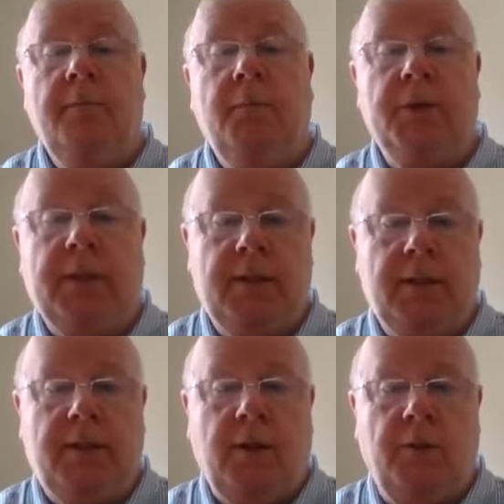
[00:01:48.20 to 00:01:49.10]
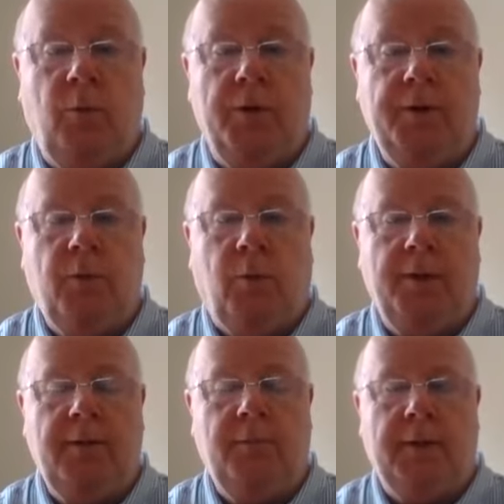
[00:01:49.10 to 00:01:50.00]
Most of this is done
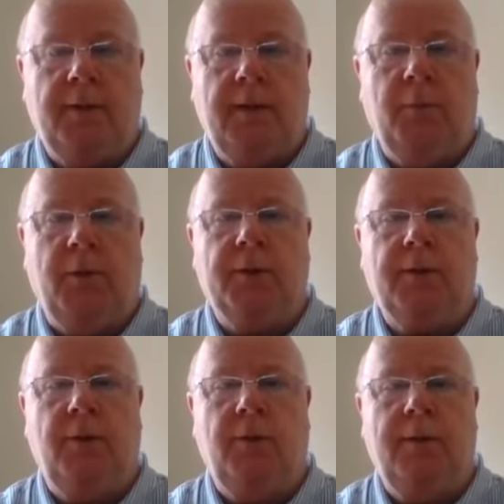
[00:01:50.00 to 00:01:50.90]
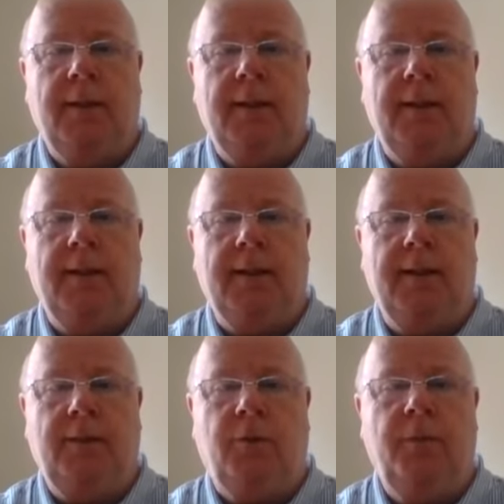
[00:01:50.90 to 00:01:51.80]
one-to-one, but some also
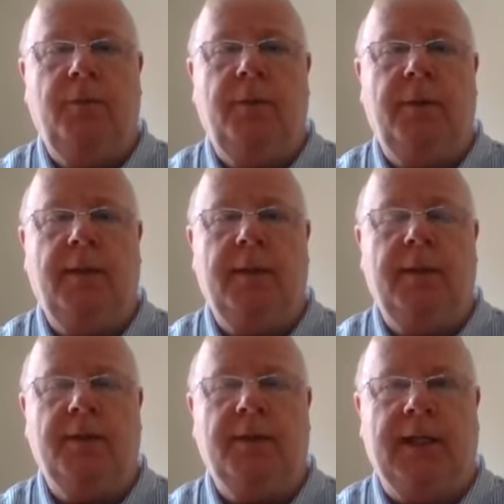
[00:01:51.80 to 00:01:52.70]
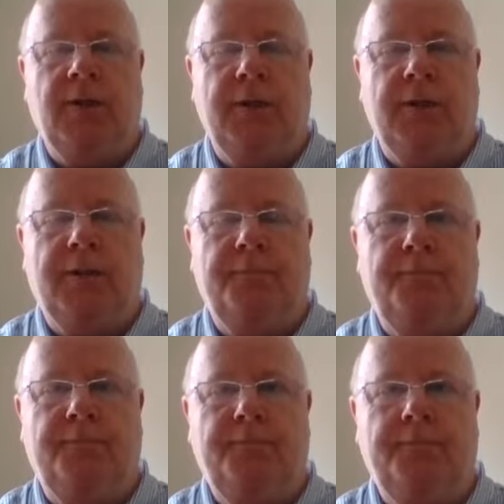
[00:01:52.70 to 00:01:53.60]
in group sessions.
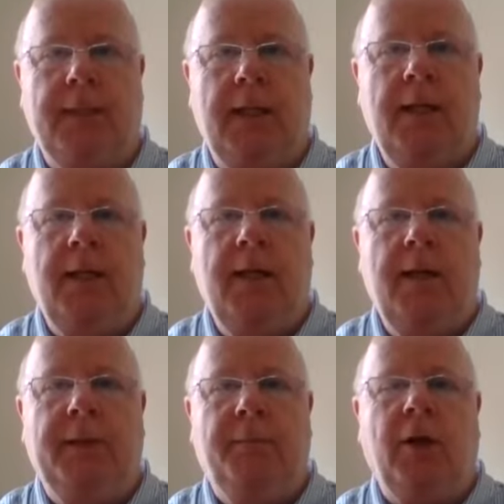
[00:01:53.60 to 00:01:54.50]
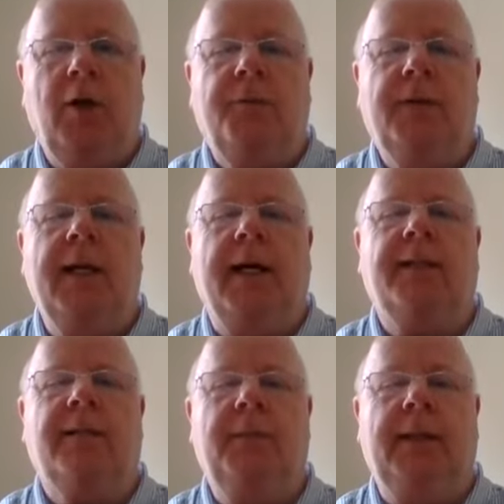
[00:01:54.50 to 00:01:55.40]
People often
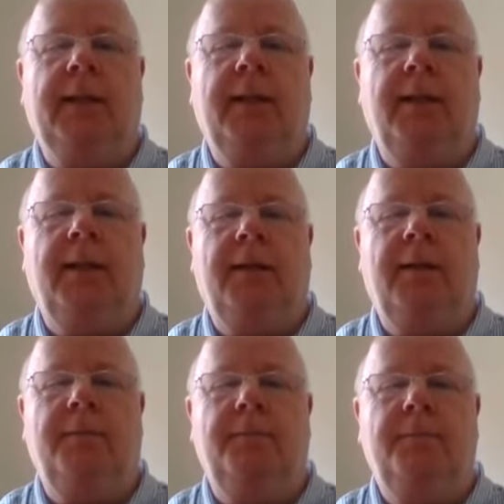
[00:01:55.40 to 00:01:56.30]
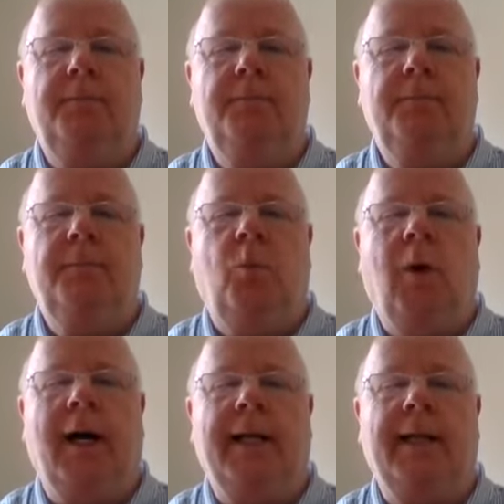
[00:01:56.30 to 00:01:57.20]
ask me,
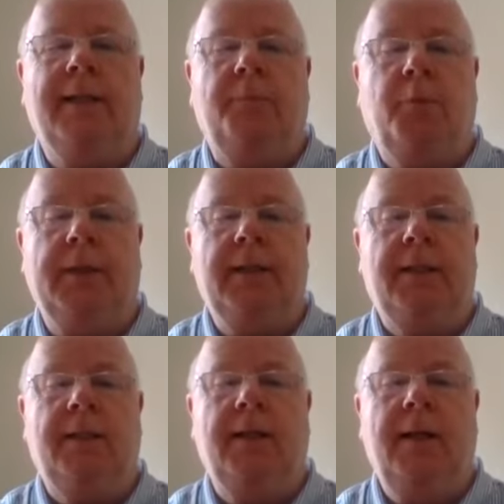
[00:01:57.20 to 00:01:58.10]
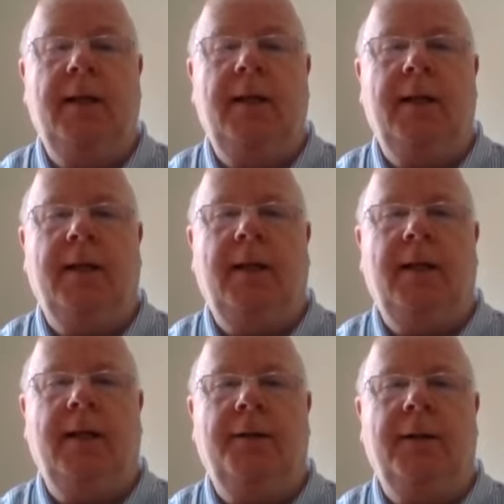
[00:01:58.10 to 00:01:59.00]
why is a priest
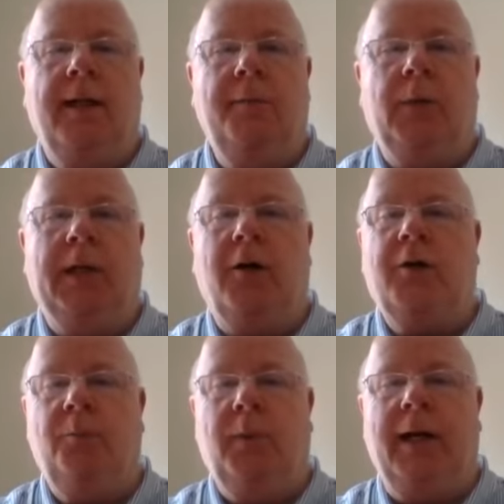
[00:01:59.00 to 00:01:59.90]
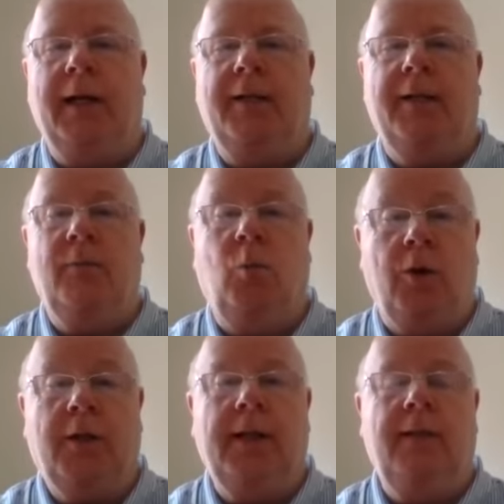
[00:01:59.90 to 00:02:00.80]
that I'm preoccupied and
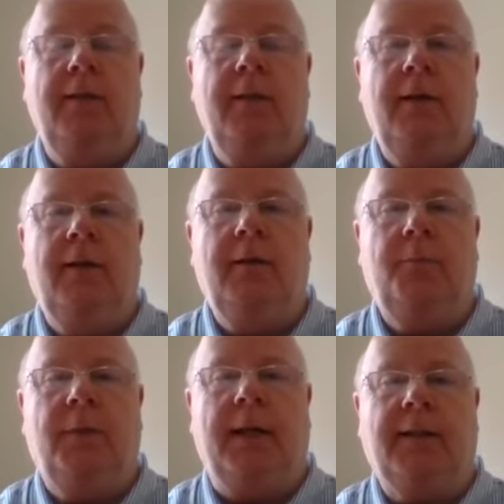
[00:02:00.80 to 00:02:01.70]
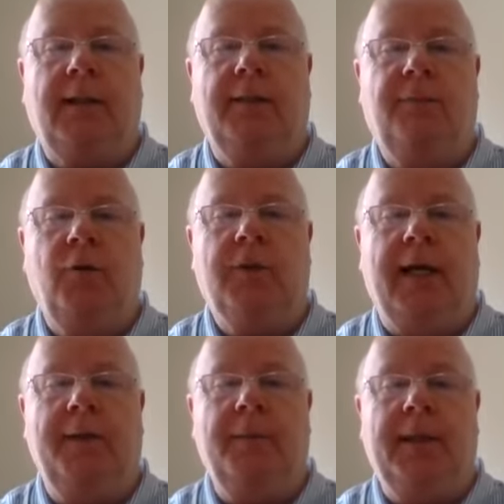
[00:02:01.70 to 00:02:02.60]
working practically
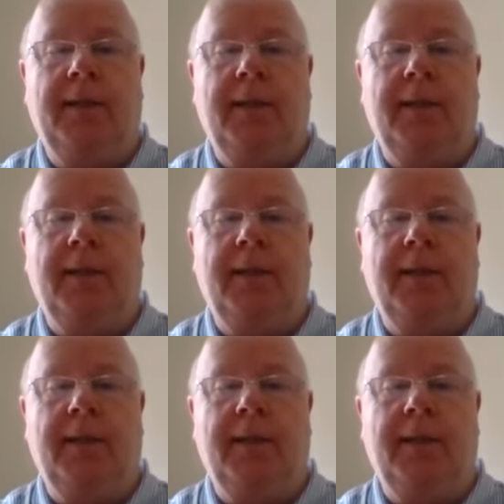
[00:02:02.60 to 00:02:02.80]
full-time in